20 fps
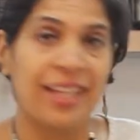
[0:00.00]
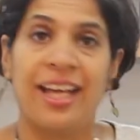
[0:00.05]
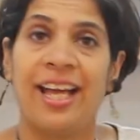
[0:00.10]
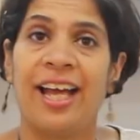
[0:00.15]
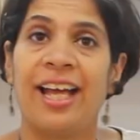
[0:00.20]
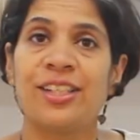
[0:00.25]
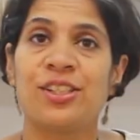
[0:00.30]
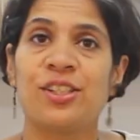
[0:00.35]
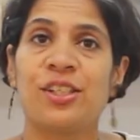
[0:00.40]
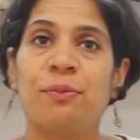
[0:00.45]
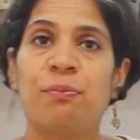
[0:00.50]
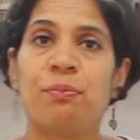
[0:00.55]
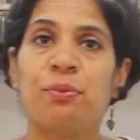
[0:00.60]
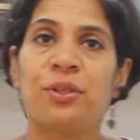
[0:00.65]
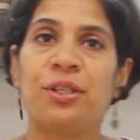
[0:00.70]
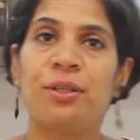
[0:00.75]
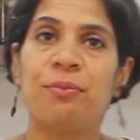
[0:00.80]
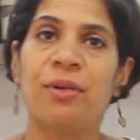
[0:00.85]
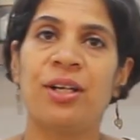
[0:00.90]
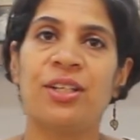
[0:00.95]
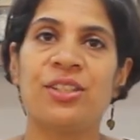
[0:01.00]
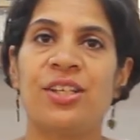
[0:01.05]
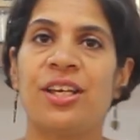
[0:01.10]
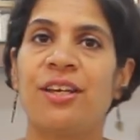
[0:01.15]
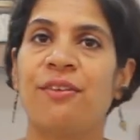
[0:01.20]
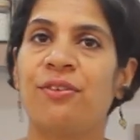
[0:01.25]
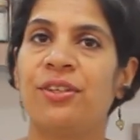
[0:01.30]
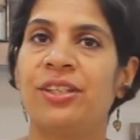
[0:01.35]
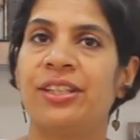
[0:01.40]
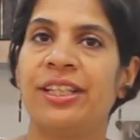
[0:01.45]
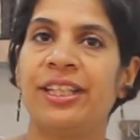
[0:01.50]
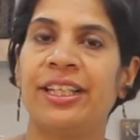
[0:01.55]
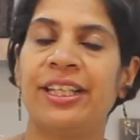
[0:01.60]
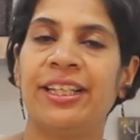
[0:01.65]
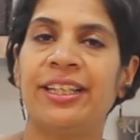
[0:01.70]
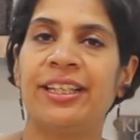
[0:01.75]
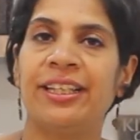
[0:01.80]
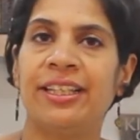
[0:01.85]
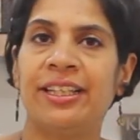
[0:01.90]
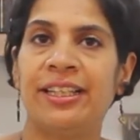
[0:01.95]
Actually, pretty much everything
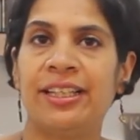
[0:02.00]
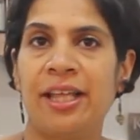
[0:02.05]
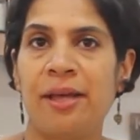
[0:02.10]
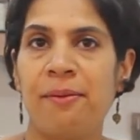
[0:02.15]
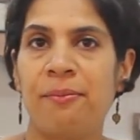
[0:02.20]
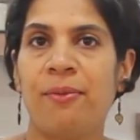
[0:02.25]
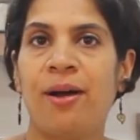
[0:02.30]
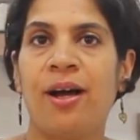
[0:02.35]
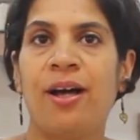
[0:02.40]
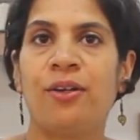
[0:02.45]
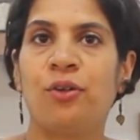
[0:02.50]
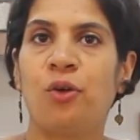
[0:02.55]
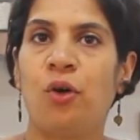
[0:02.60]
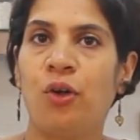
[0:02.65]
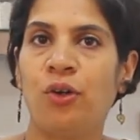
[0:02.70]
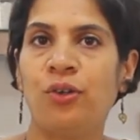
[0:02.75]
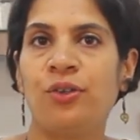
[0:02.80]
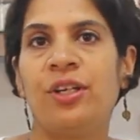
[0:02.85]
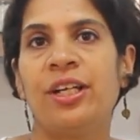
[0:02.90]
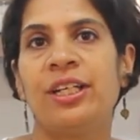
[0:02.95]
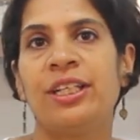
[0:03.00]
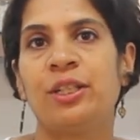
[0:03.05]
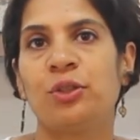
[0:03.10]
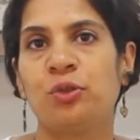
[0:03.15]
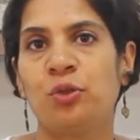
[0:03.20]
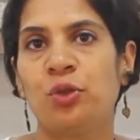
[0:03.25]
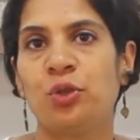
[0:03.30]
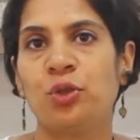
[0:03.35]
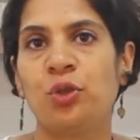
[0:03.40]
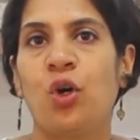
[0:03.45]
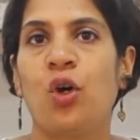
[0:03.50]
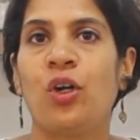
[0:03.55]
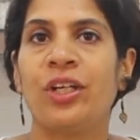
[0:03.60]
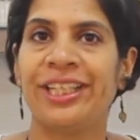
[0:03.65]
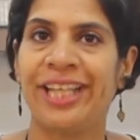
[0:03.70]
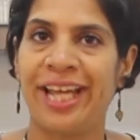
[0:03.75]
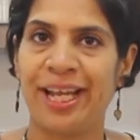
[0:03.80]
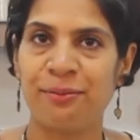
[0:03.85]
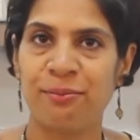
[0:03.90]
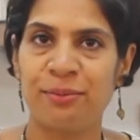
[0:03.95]
in them are already cooked or
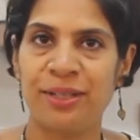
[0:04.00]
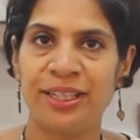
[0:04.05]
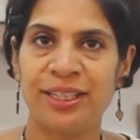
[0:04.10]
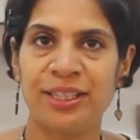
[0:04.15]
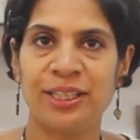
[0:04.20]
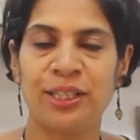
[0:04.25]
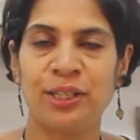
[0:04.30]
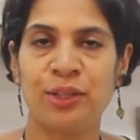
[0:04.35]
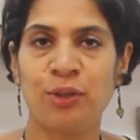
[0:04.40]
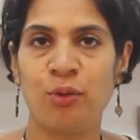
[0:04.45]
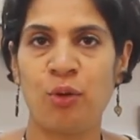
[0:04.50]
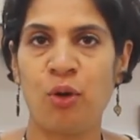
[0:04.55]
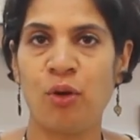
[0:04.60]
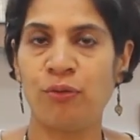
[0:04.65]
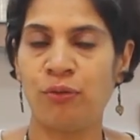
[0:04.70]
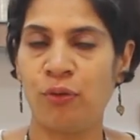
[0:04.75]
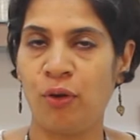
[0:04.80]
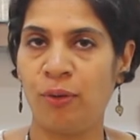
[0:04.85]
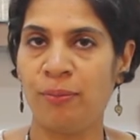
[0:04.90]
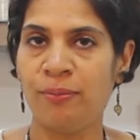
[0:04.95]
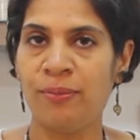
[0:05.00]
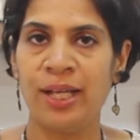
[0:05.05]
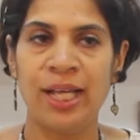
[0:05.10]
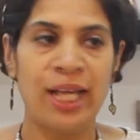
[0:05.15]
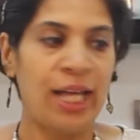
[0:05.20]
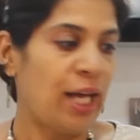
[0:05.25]
can be eaten in a raw form.